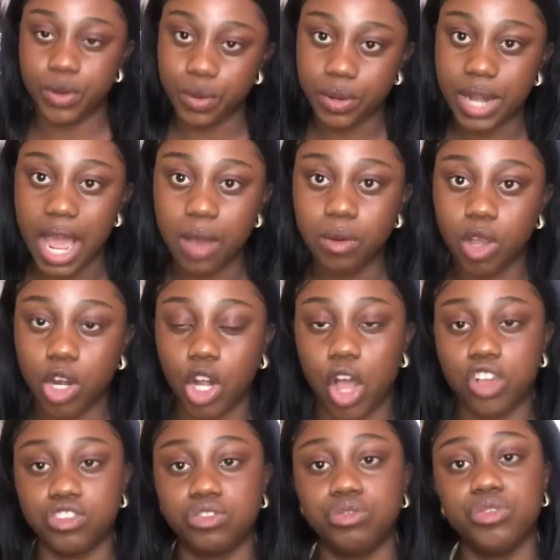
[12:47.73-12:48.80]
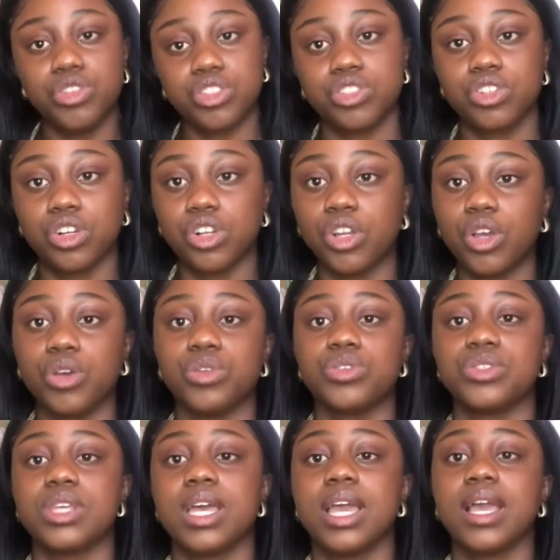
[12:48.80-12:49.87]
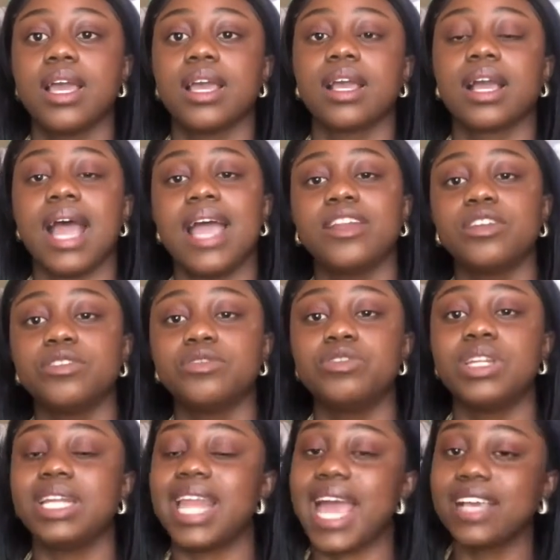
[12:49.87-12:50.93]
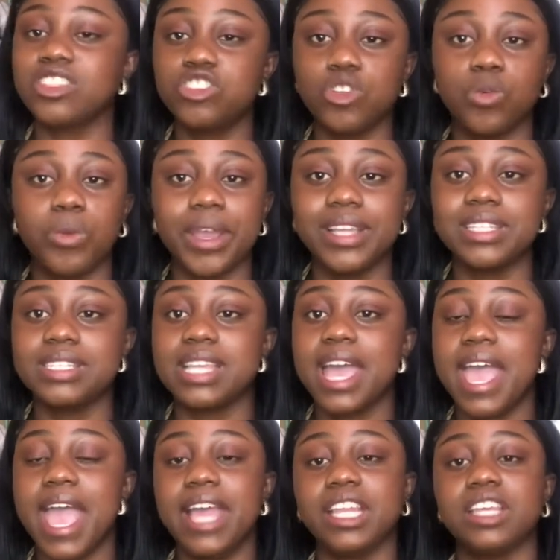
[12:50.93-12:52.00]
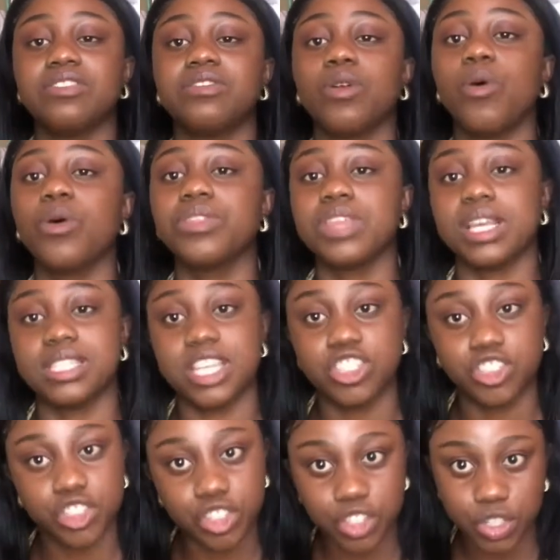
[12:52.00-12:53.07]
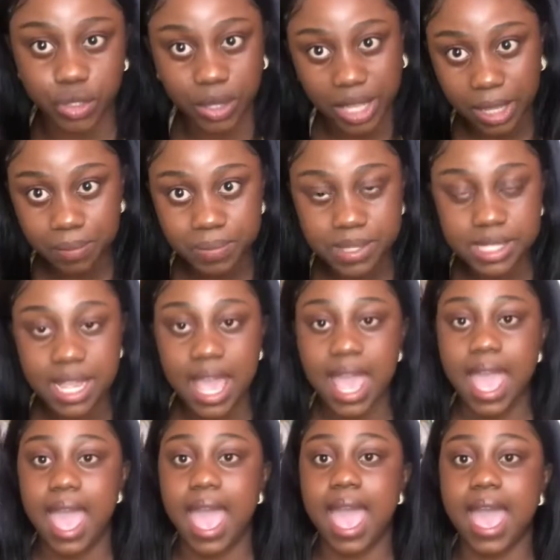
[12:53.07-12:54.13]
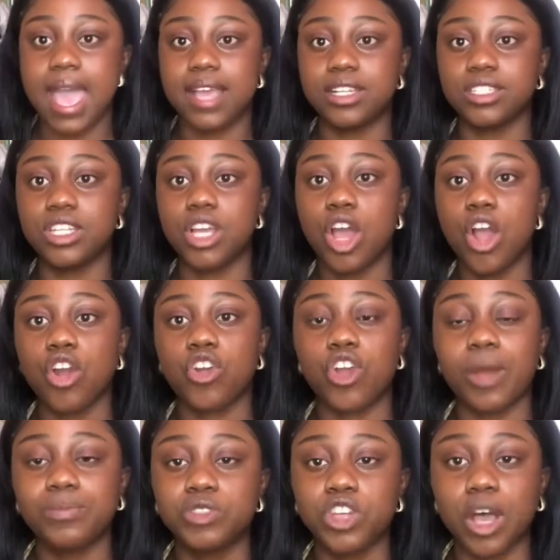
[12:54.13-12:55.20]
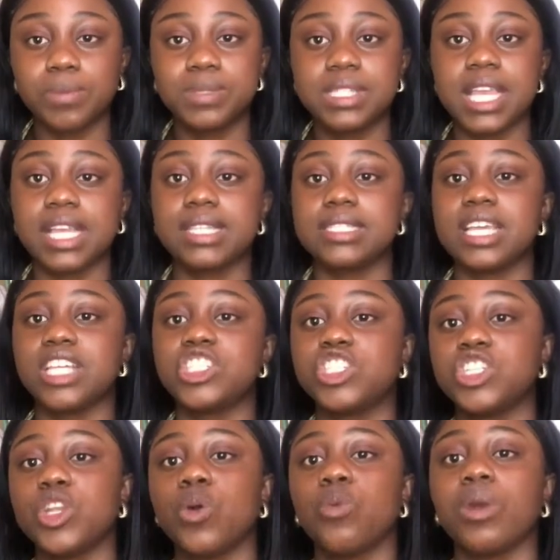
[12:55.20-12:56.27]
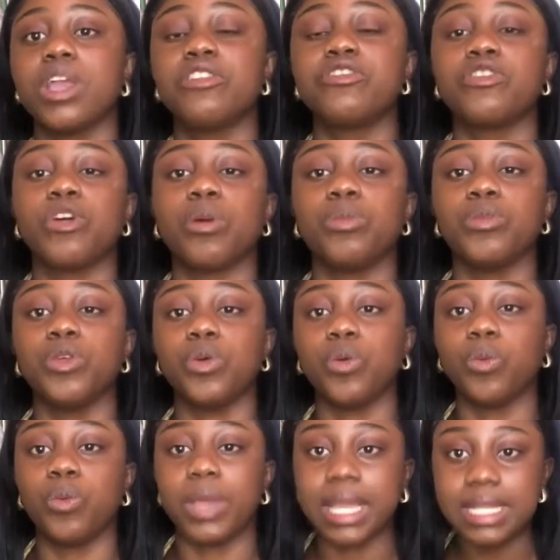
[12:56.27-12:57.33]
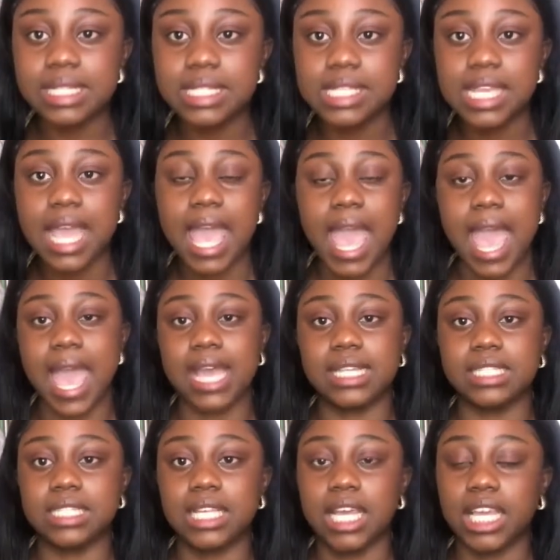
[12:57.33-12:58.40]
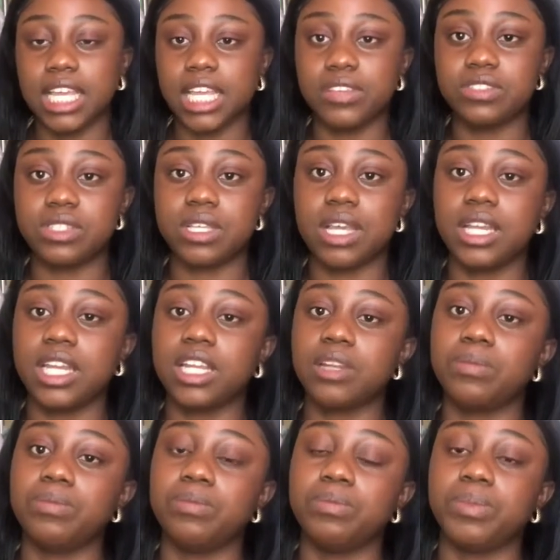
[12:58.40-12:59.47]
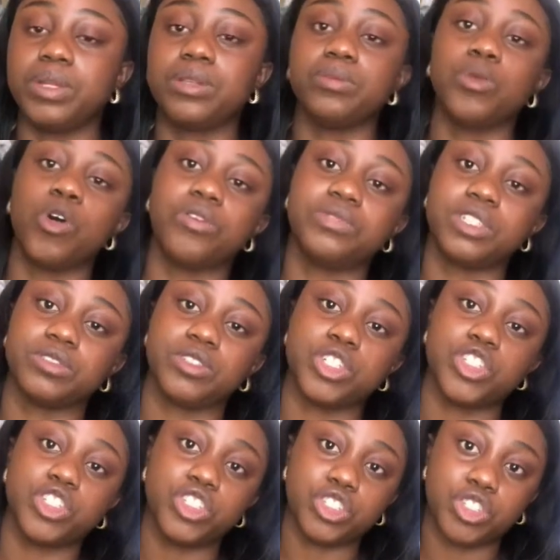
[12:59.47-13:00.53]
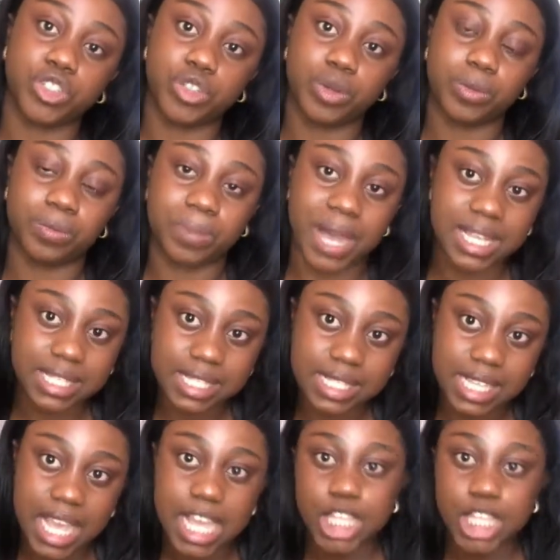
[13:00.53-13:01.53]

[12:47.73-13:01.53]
you're in hourglass, ruched clothes kind of relax your waist and give all the attention to your hips, and crop tops take attention away from your waist and gives a little bit more of definition to your bust